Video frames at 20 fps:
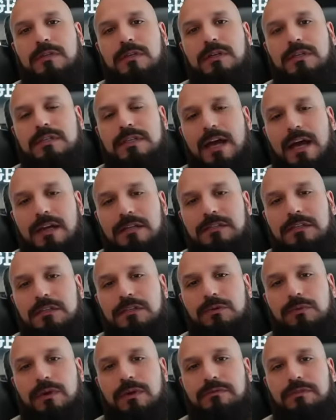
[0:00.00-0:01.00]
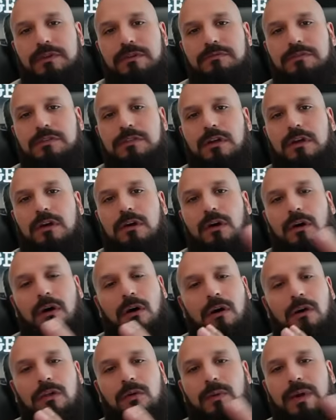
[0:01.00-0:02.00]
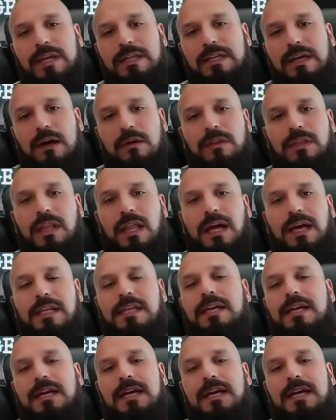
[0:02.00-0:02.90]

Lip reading: toxic derivatives, all the way down the line.